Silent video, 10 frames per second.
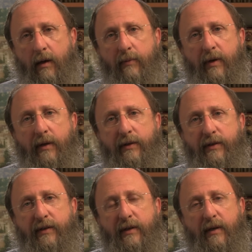It
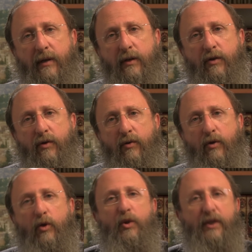means to
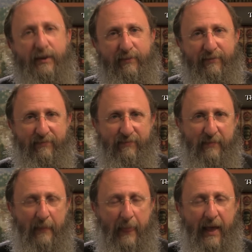loosen.
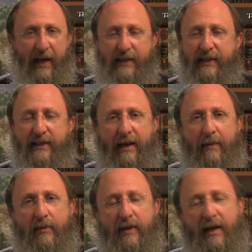It's the
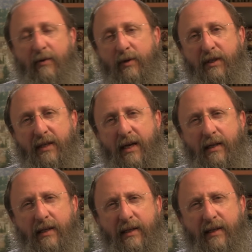same language,
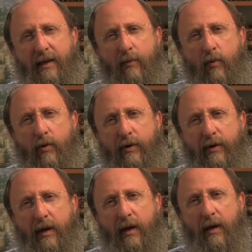exactly the same word,